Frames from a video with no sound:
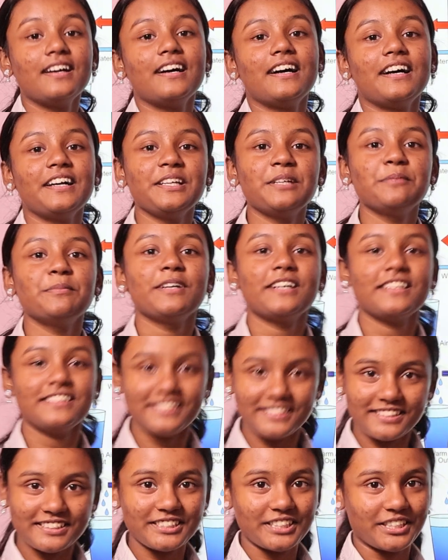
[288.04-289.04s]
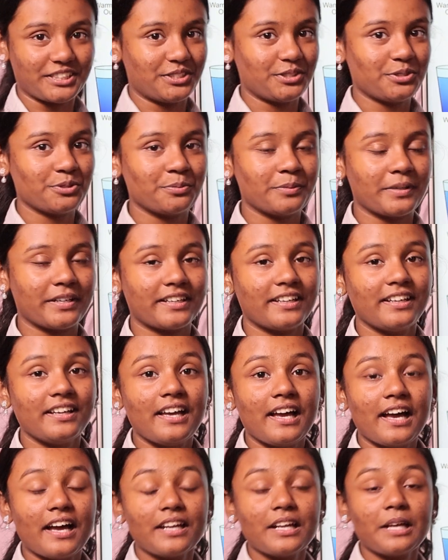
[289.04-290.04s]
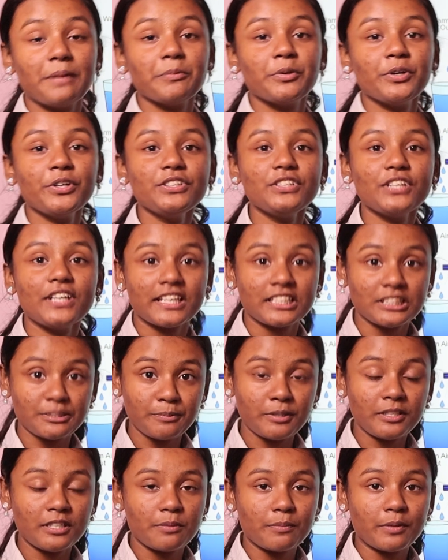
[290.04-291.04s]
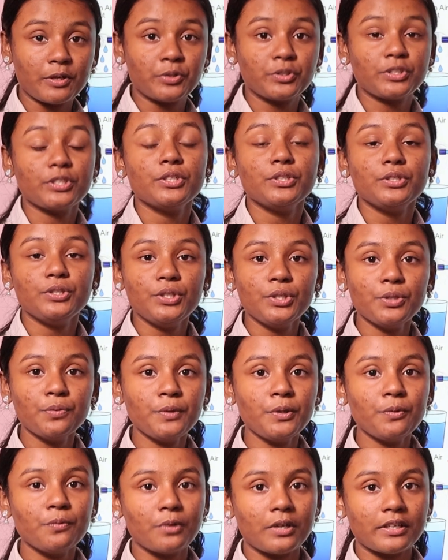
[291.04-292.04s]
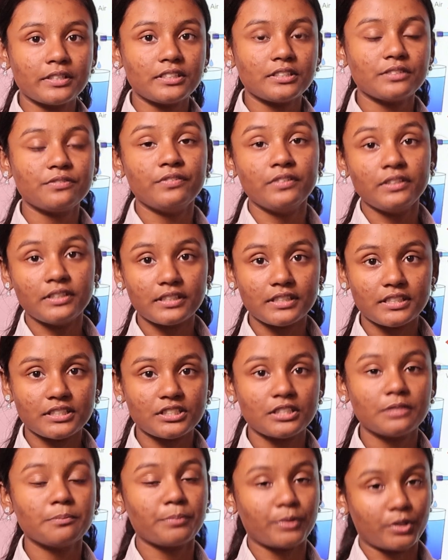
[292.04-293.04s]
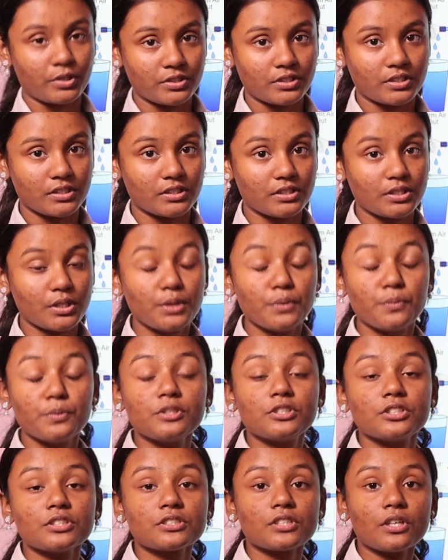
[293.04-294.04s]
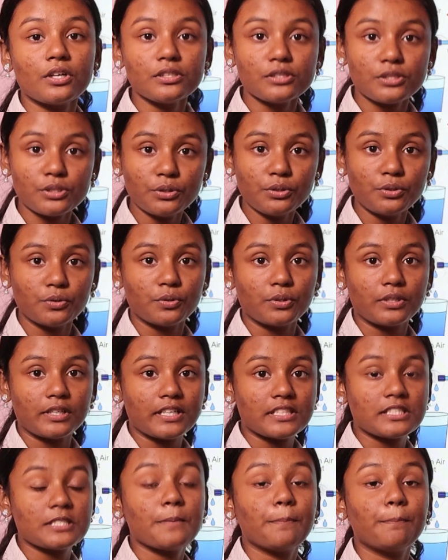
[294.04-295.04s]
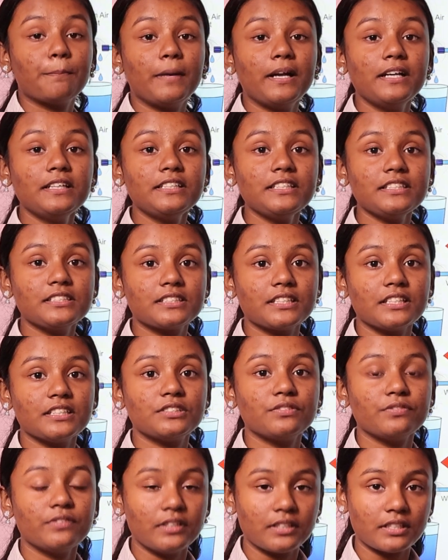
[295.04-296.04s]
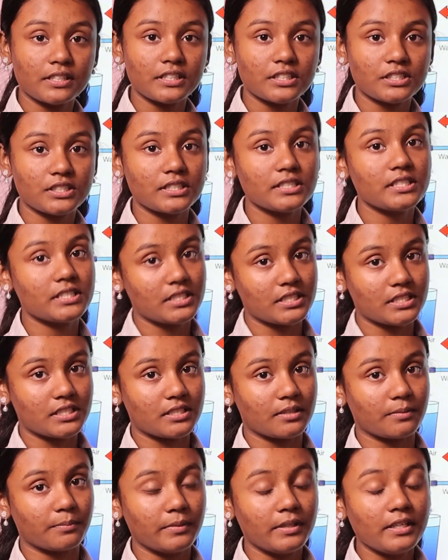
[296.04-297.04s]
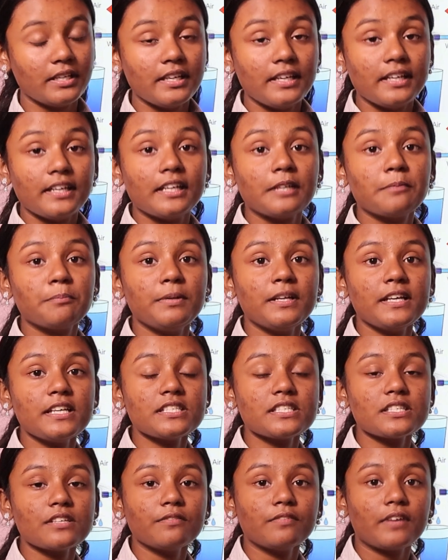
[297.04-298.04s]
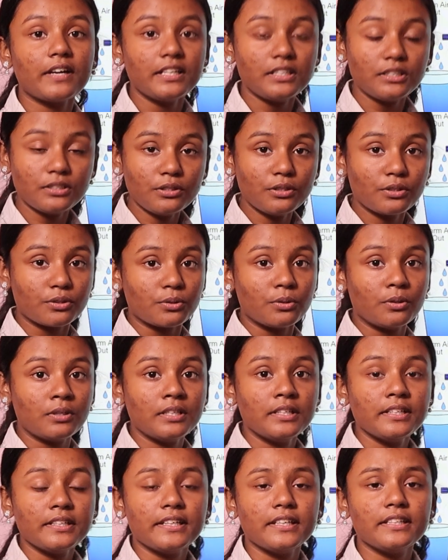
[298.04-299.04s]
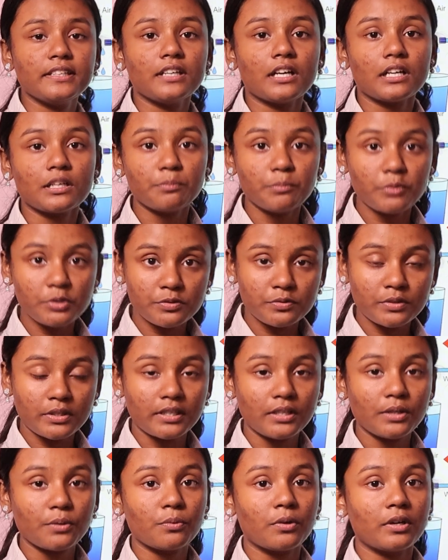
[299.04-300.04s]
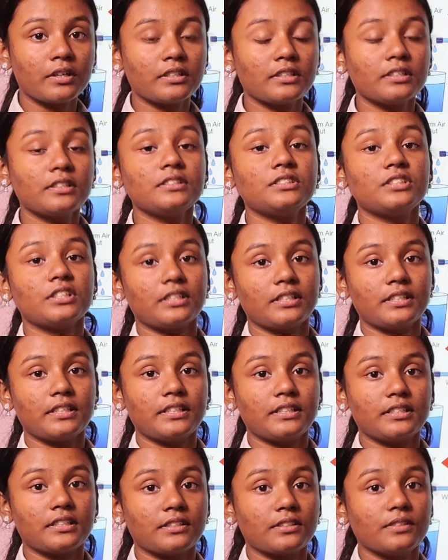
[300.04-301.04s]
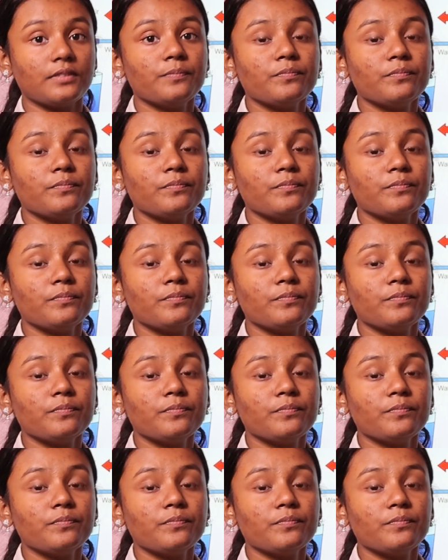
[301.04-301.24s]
I am Aditi Shakti Kumar and I am going to explain about UV water filtration process, which is also known as multi-stage filtration system. It plays a vital role in the atmospheric water generator.